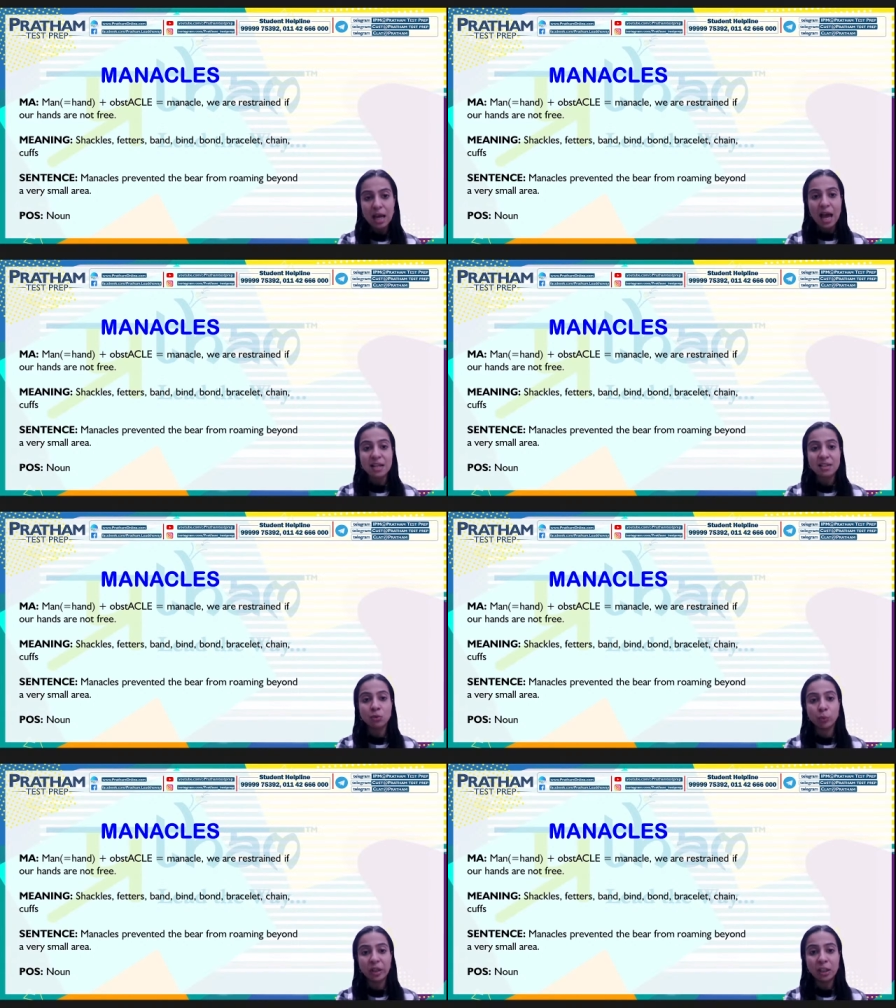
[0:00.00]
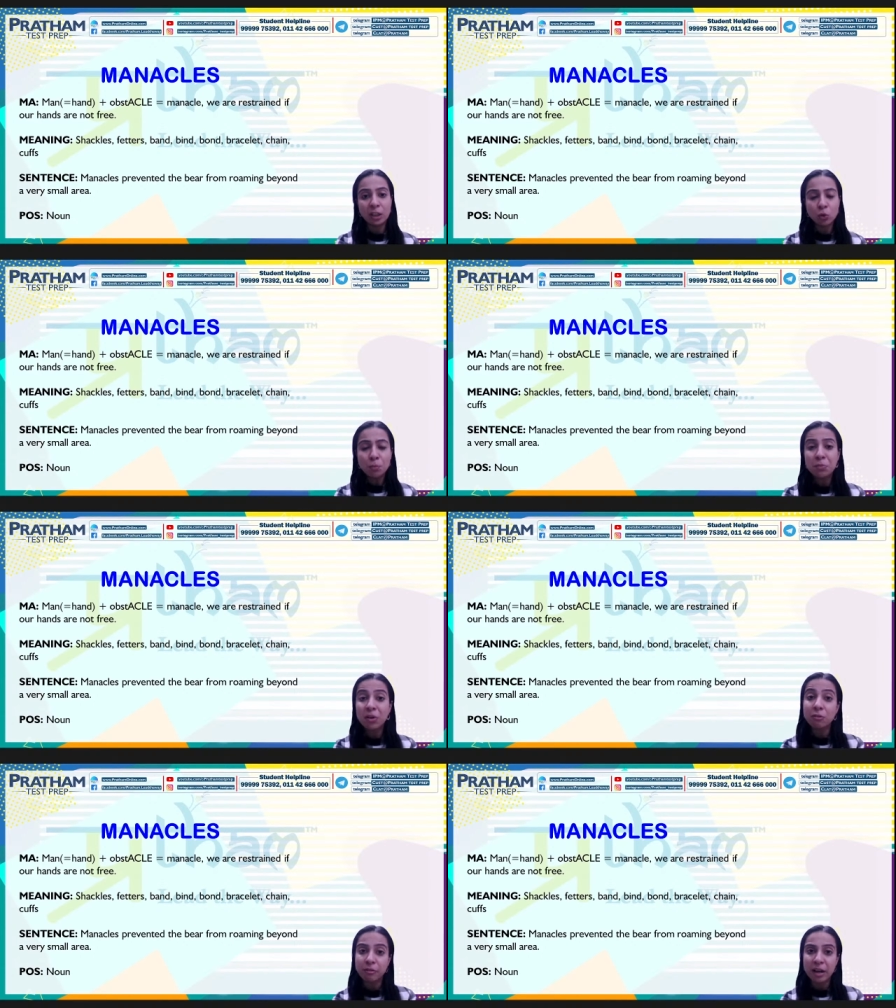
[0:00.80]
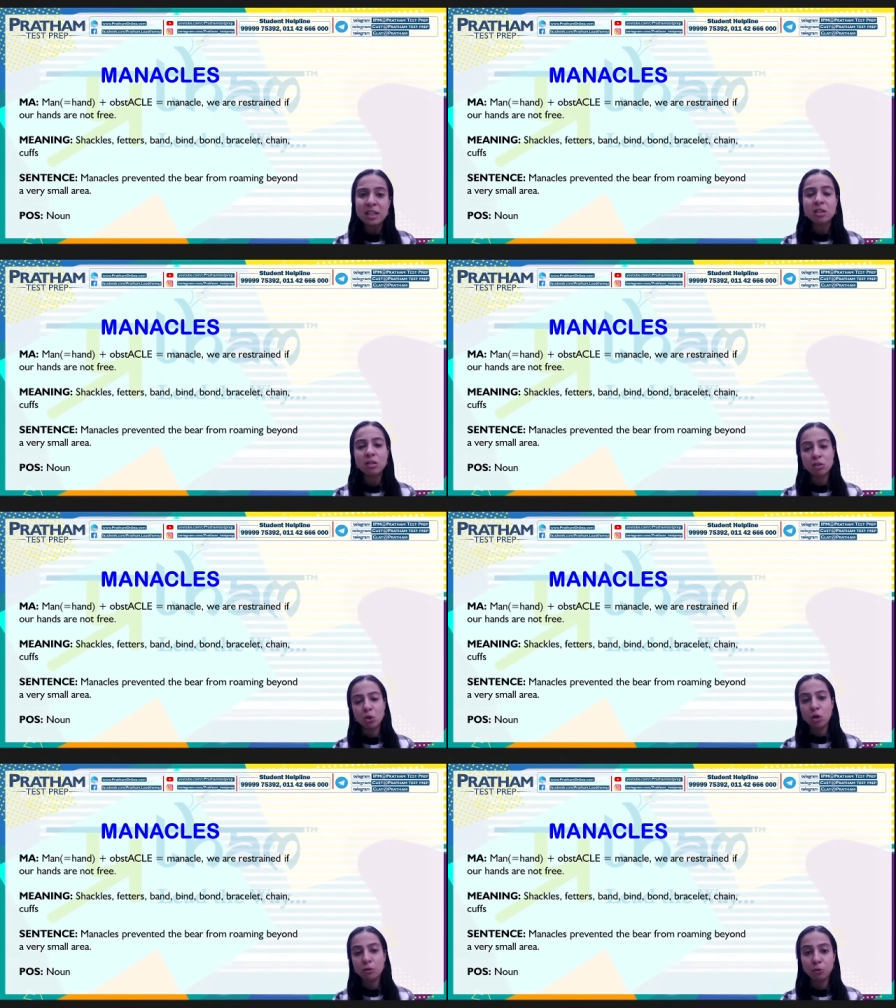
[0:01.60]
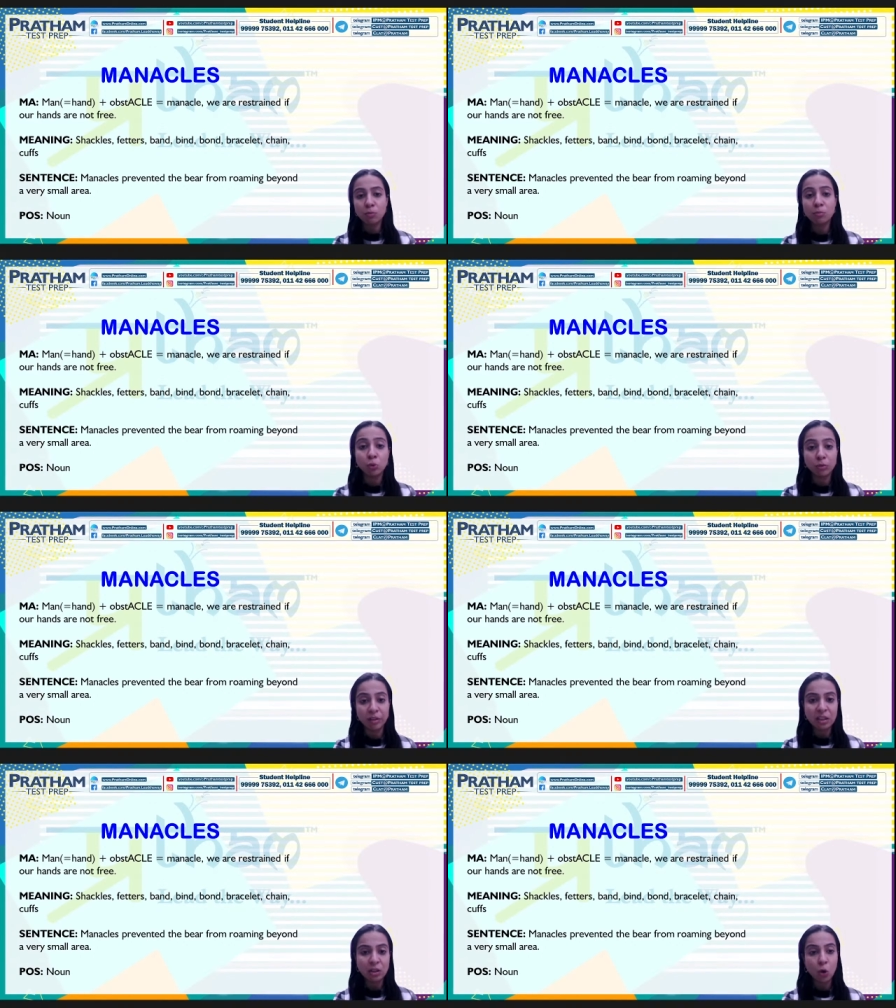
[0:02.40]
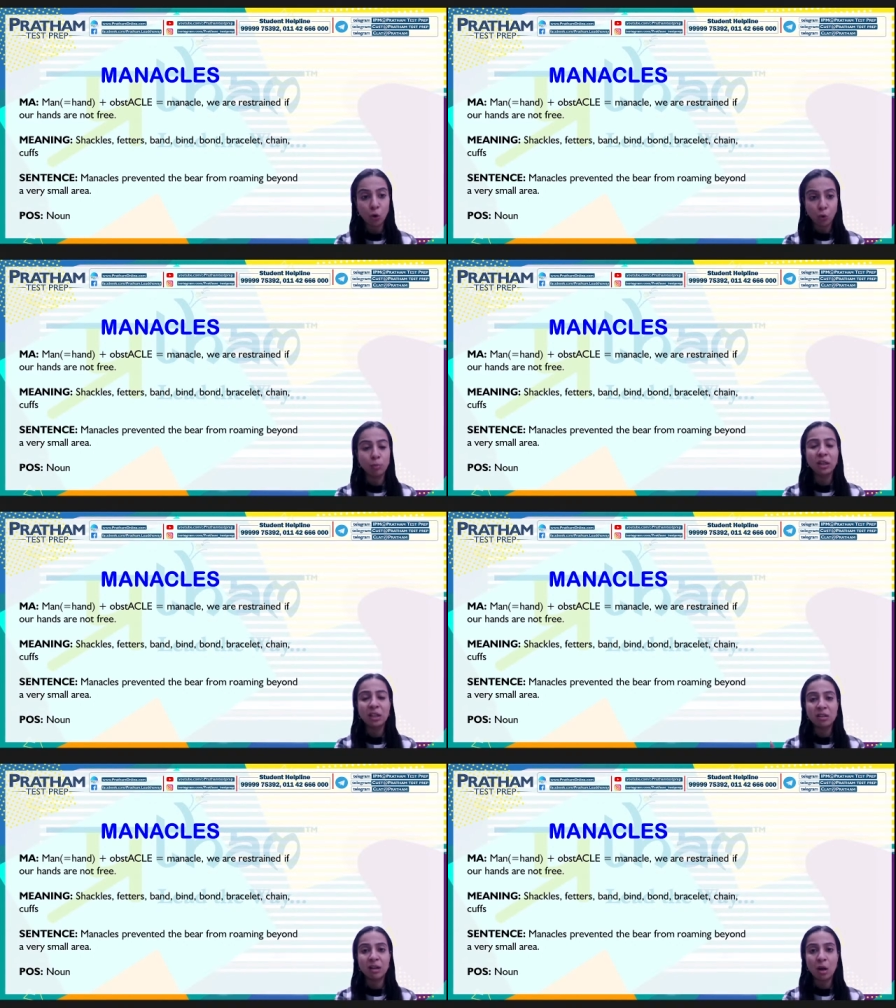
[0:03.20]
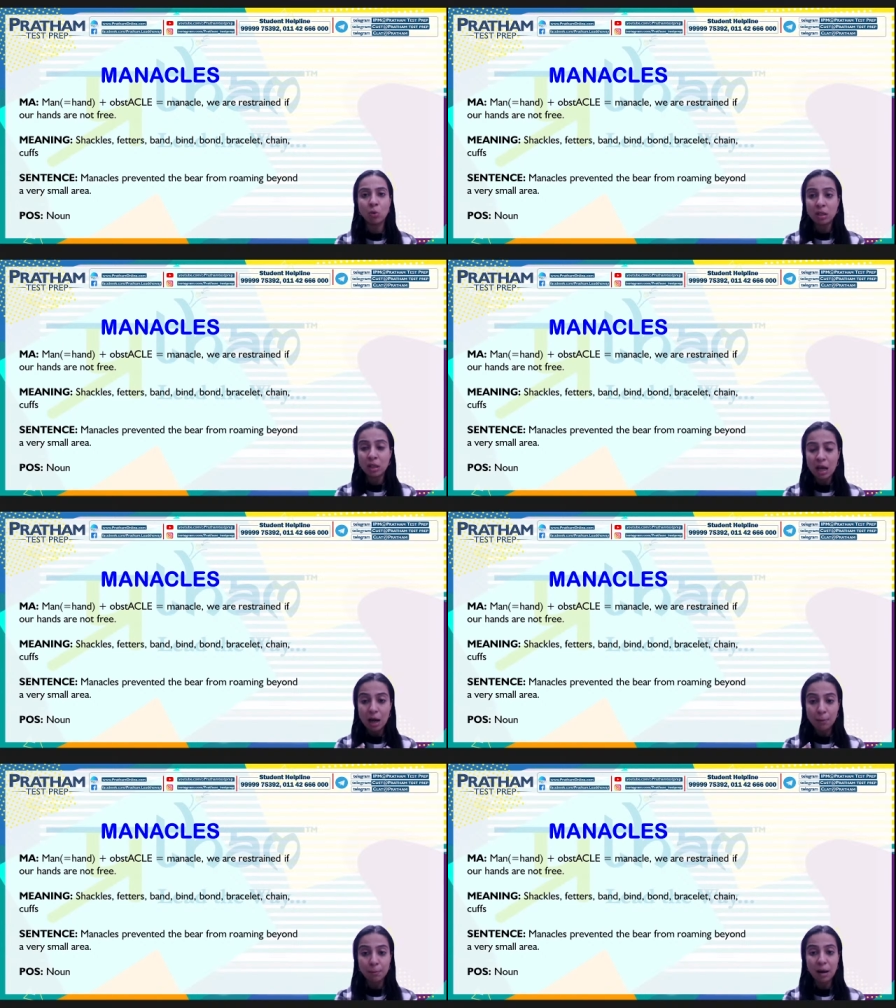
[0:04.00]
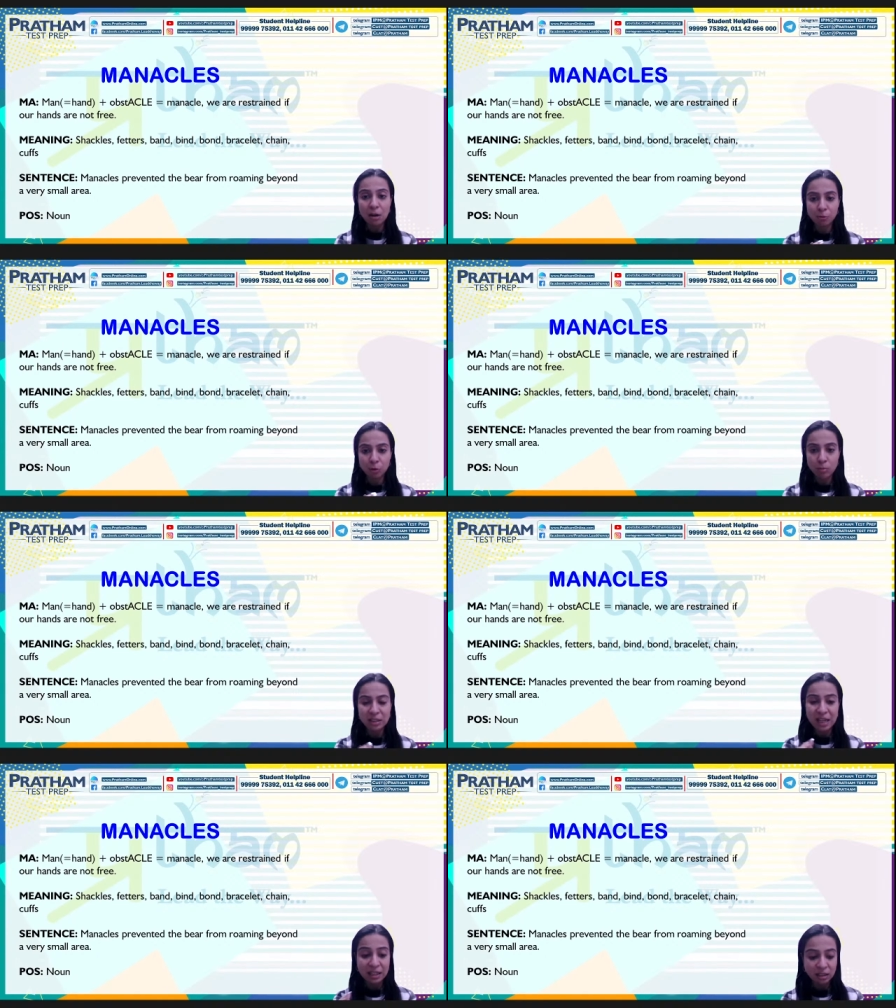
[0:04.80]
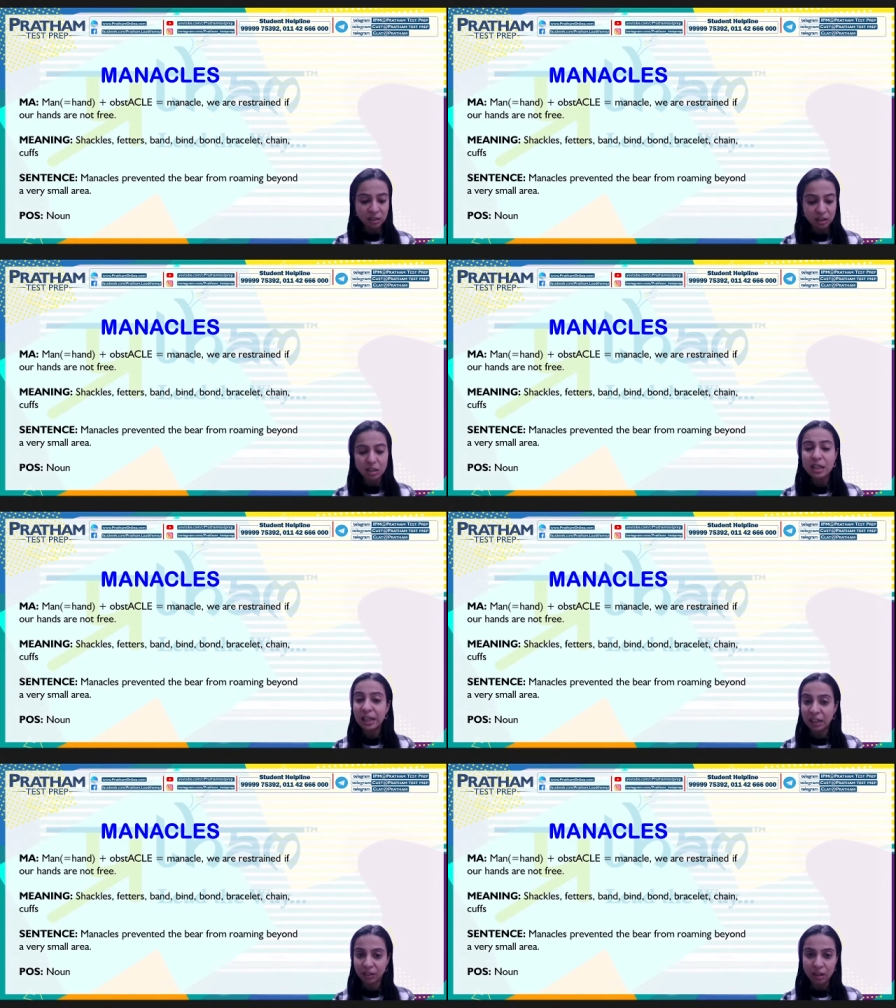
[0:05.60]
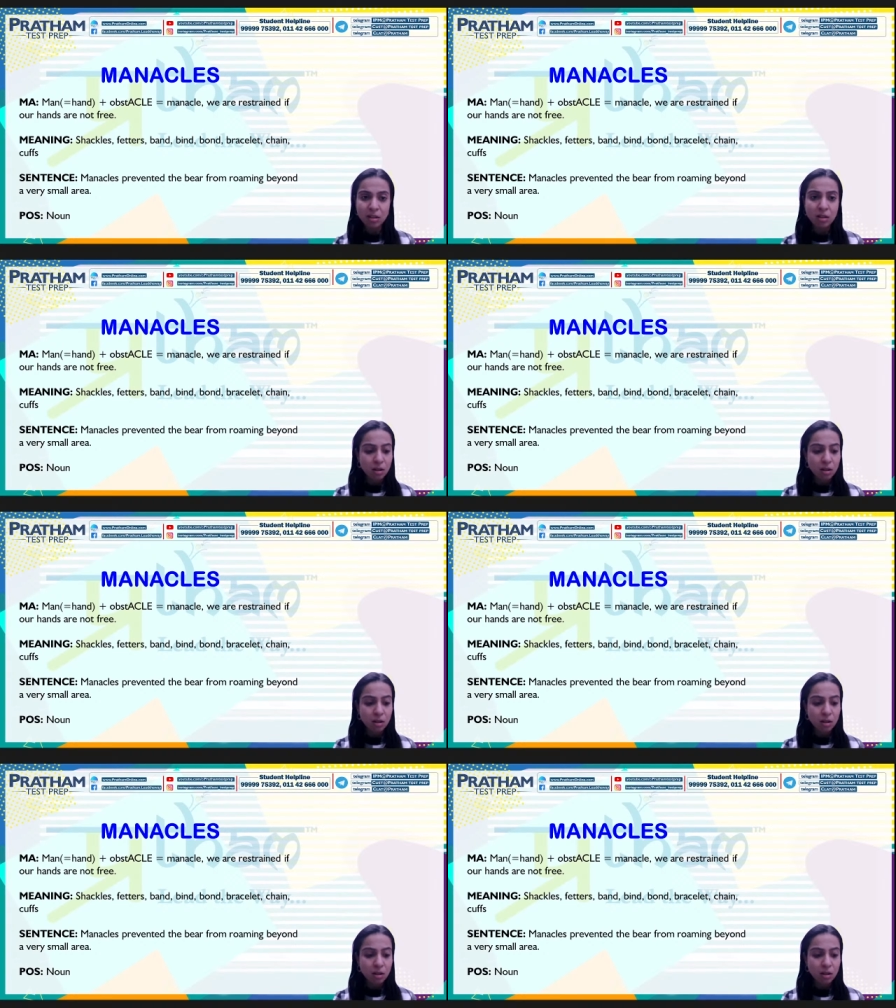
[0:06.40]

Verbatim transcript: as a way to prevent the dog from moving or roaming around apart from a tiny little area